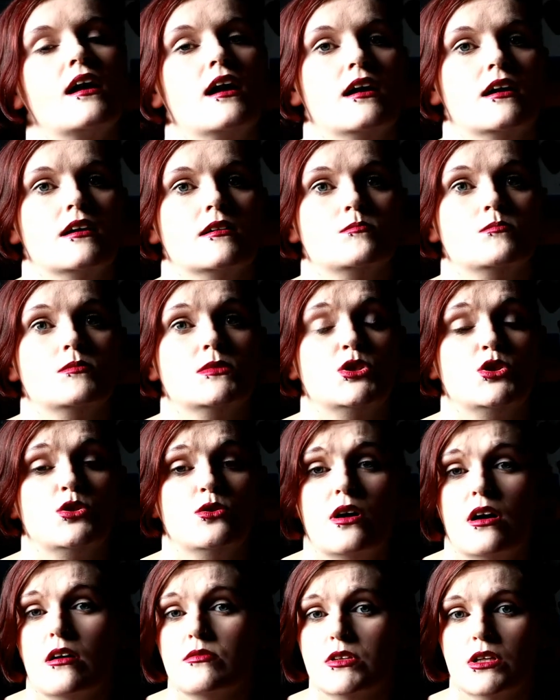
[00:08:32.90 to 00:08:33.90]
um,
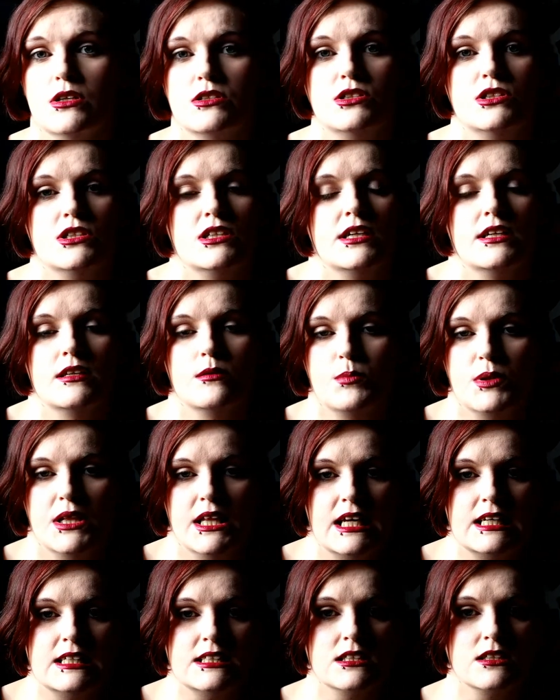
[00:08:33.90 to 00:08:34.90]
to have lunch in a
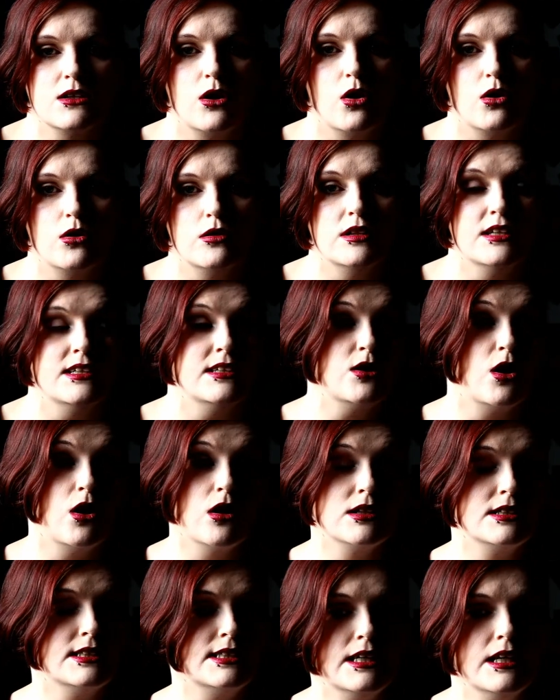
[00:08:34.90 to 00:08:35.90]
place called the
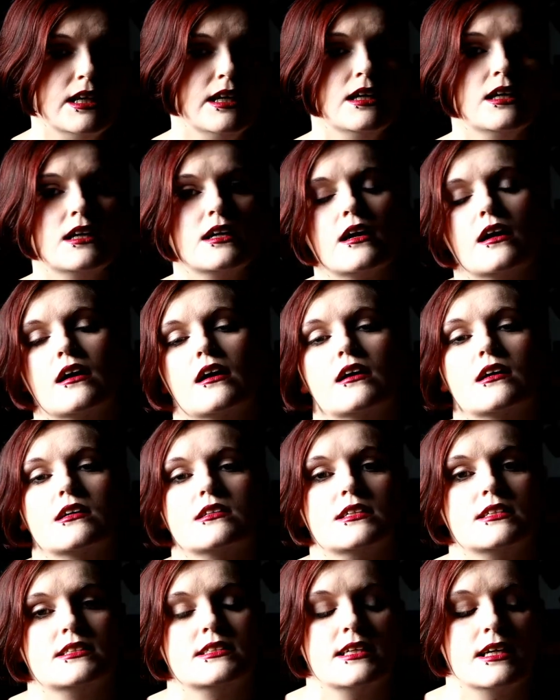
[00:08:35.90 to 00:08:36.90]
Toxique
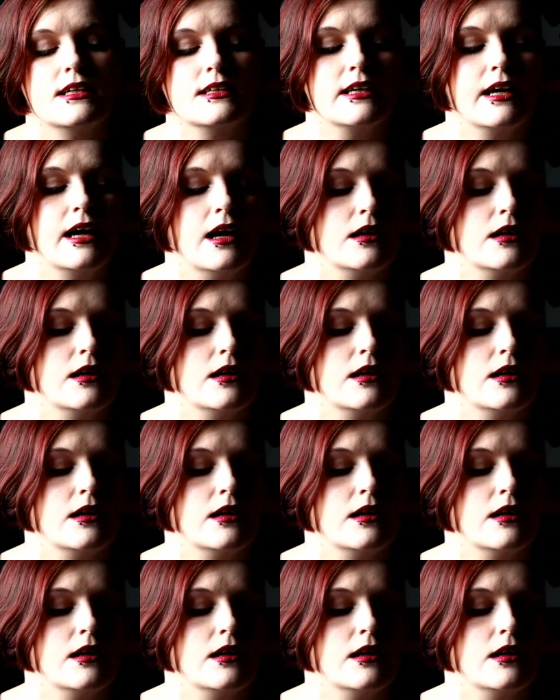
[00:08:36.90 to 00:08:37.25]
and it's set in